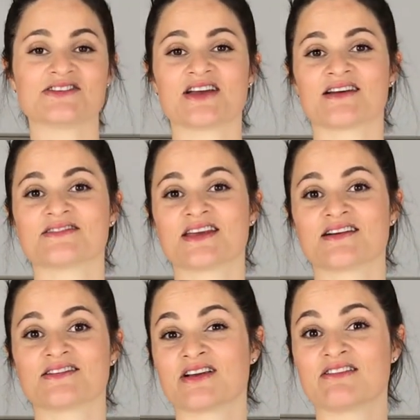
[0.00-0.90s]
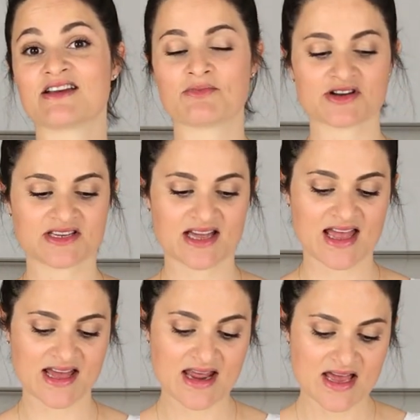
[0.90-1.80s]
yeah, they are really, really pretty
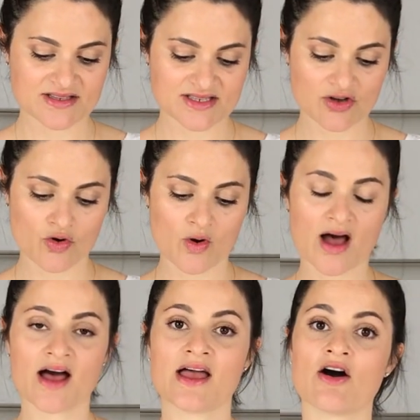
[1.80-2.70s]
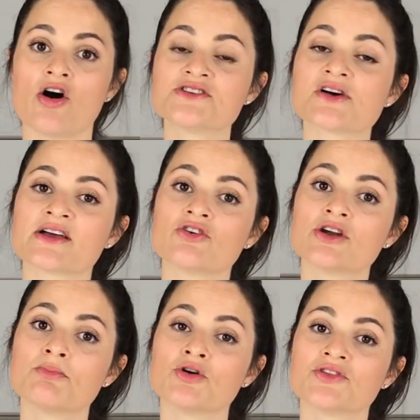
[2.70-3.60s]
again. So I'm
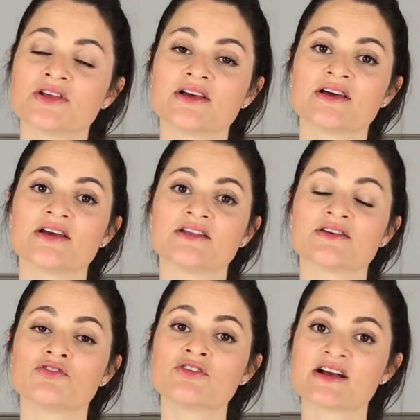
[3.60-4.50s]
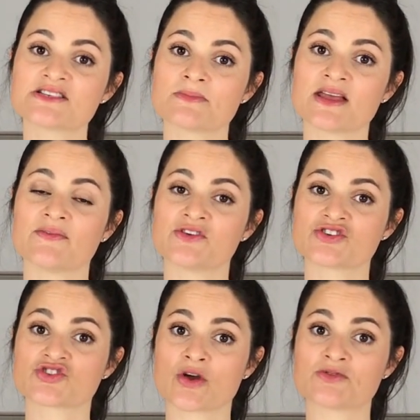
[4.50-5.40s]
going to put the full recipe in the
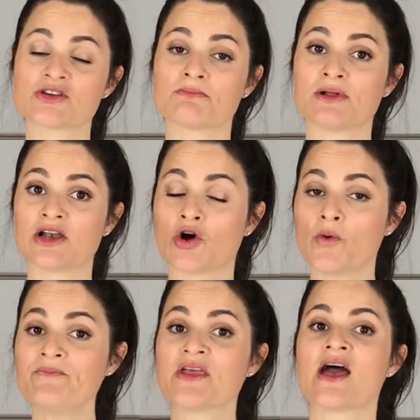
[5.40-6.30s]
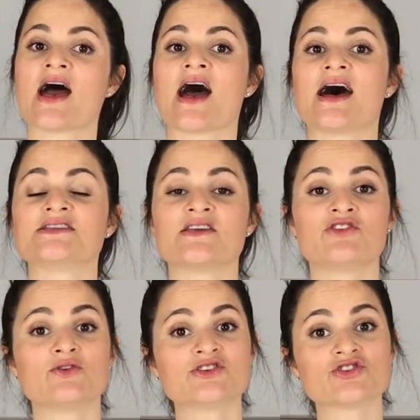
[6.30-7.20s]
description below, and
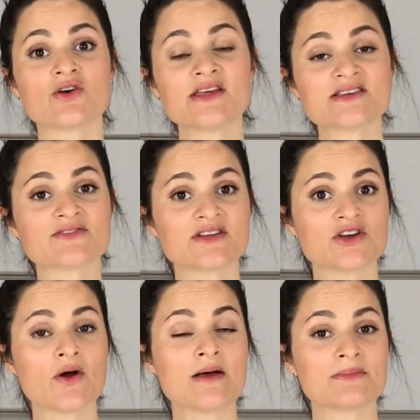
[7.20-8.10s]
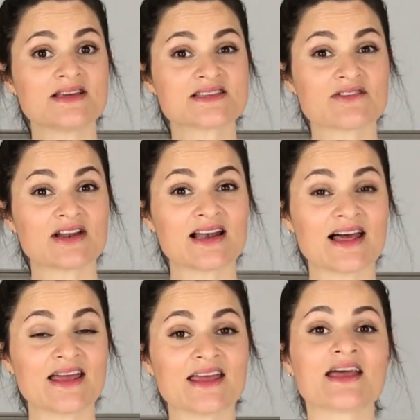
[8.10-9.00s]
if you enjoyed this video, please give it a
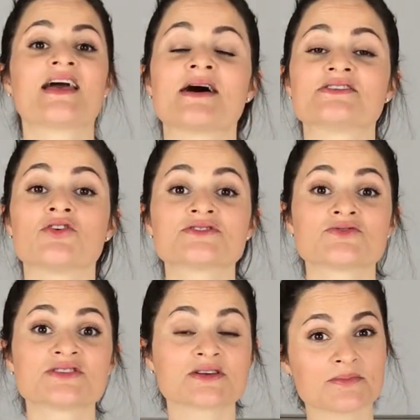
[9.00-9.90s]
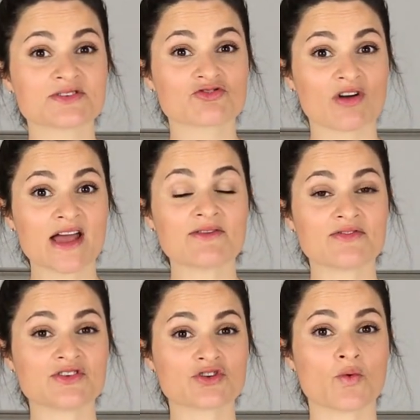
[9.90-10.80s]
like, and also subscribe
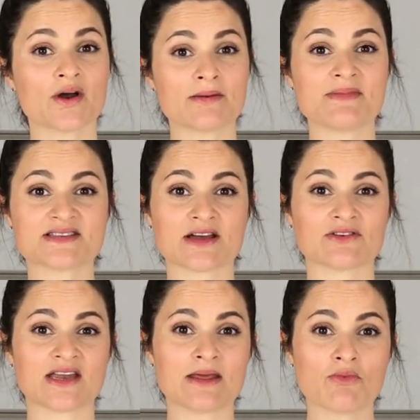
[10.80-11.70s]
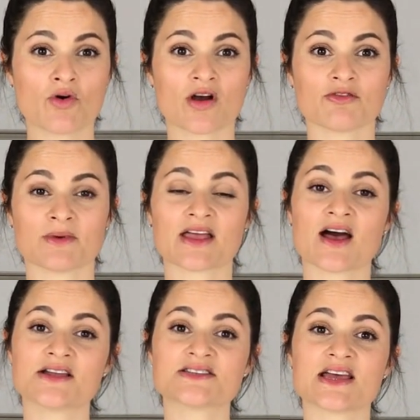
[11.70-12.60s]
if you don't want to miss out on any more of my
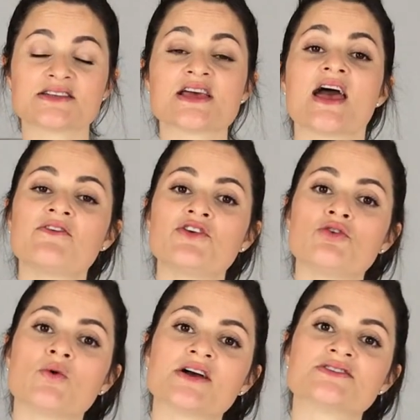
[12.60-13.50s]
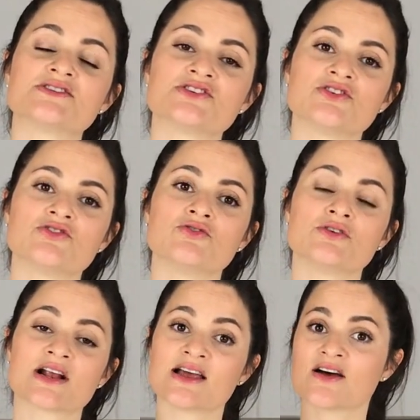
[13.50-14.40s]
content. If you want to
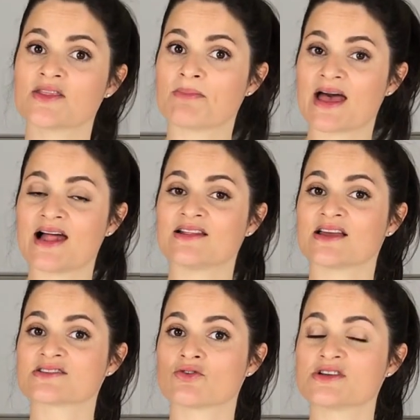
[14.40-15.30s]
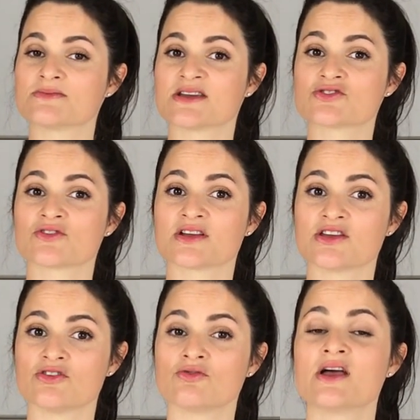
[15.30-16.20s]
click on the bell, that's going to make sure that
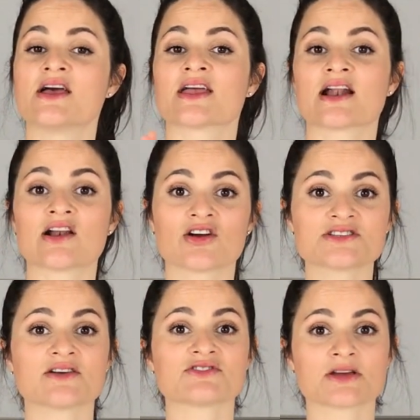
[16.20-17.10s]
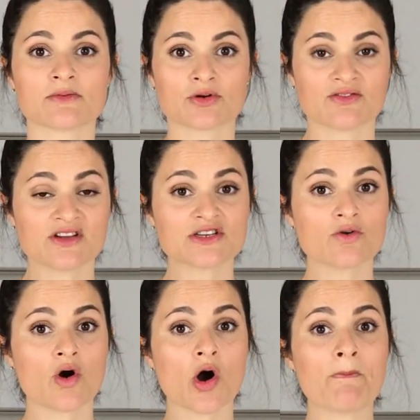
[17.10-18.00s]
you get an alert every time I put a
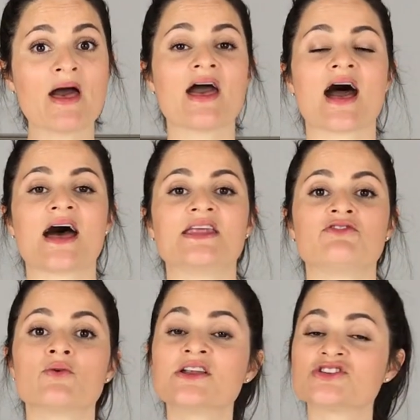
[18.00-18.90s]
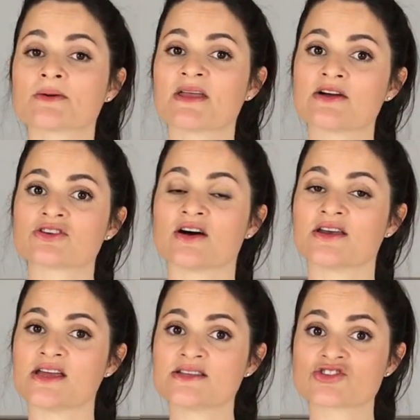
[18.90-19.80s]
video up. And if you want to check me out
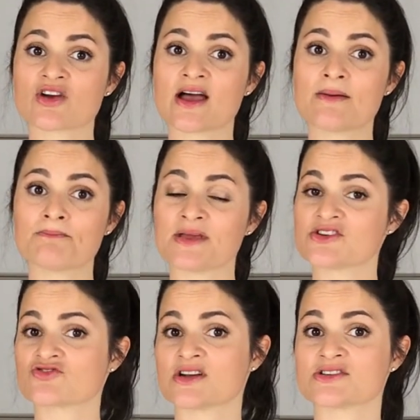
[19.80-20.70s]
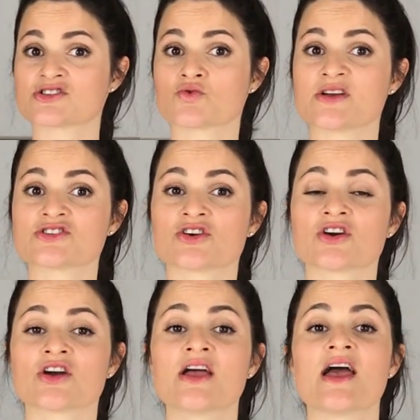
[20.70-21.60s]
on Instagram, Pinterest,
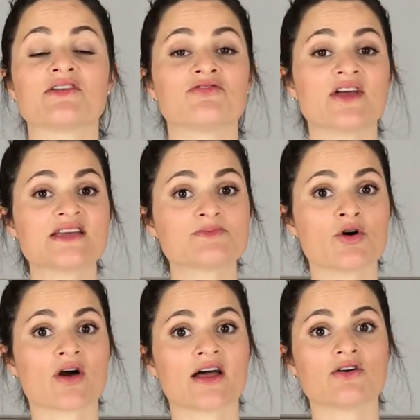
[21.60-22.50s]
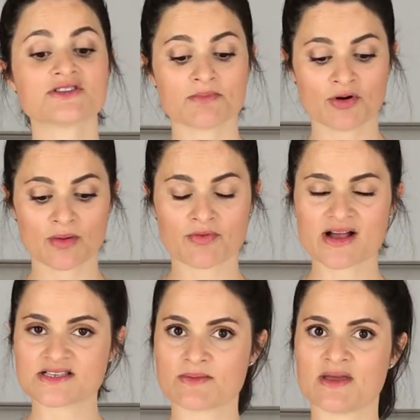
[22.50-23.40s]
Twitter and Facebook, I also put up
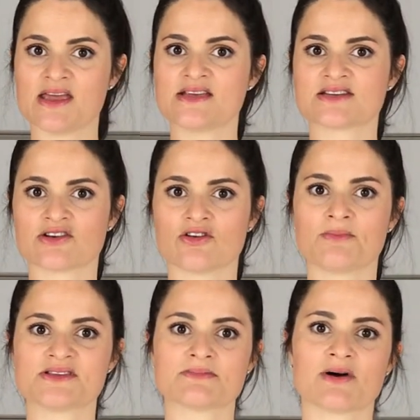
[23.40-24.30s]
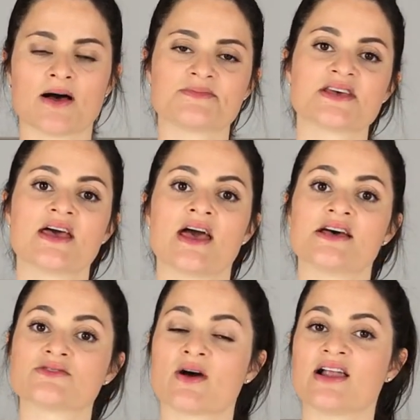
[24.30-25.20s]
recipes and all bits and bobs
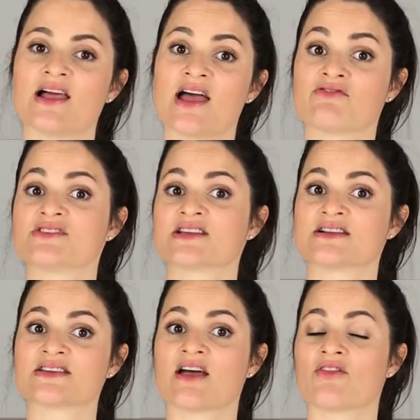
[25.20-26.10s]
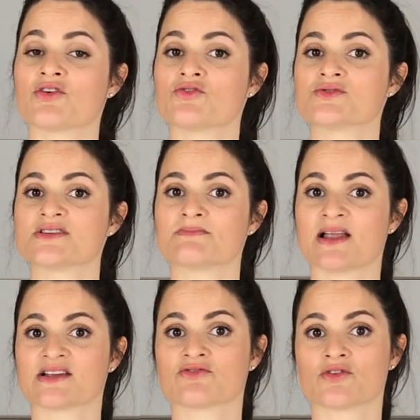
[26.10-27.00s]
as well every single day on those
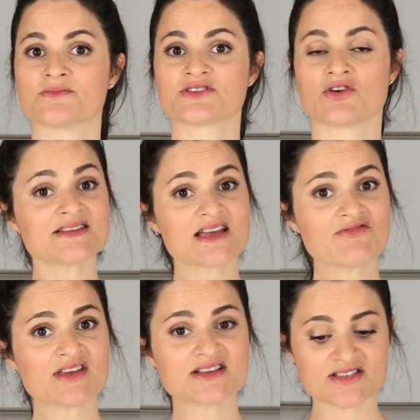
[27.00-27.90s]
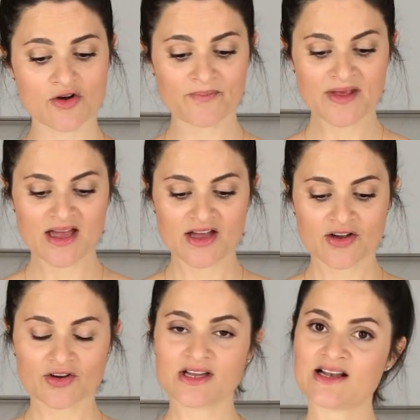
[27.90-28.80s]
platforms. That's everything. So
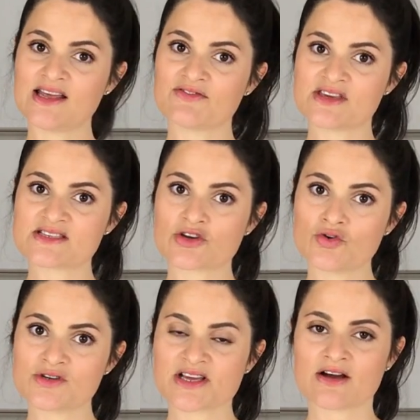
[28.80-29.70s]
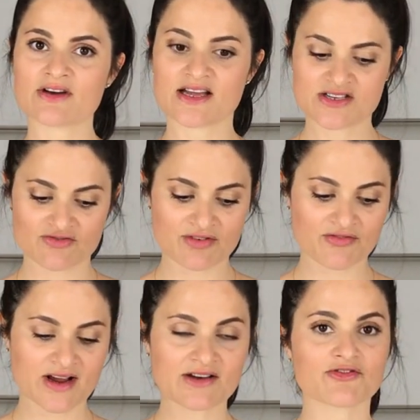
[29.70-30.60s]
gonna leave these cool down and
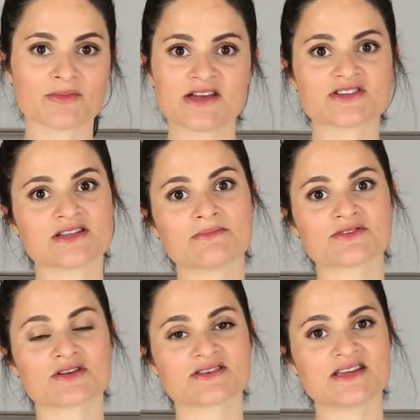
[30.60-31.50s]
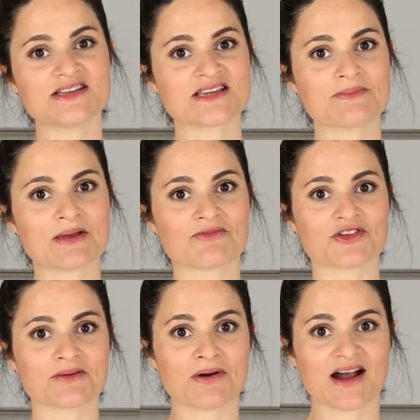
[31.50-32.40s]
refrain from eating them because I need to keep them
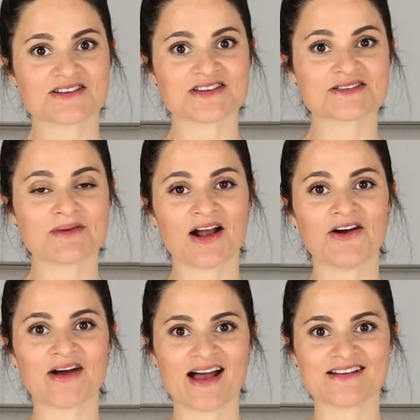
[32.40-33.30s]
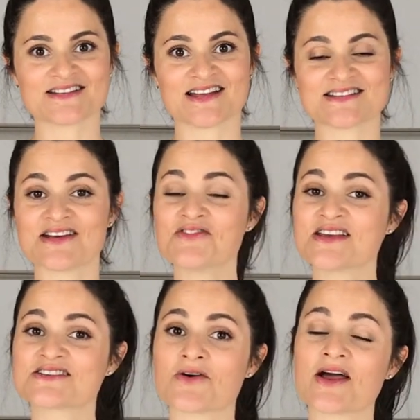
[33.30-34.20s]
for the party tomorrow, and that's
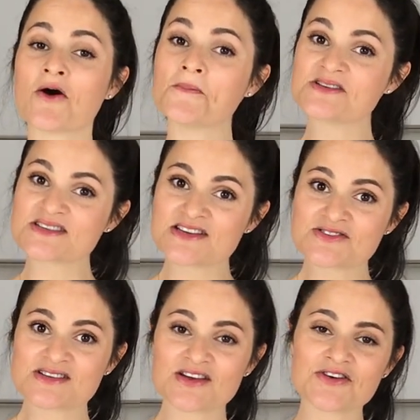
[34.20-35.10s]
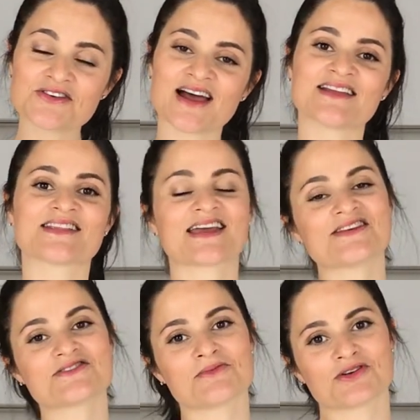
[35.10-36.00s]
everything. So I hope to see you soon, and thank
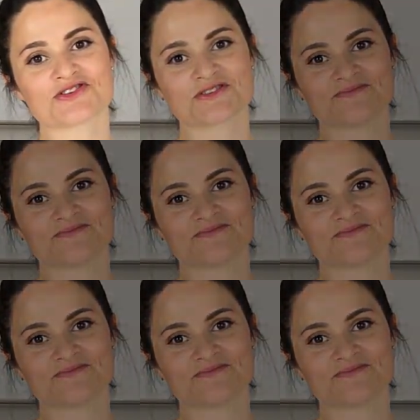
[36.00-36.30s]
you so much.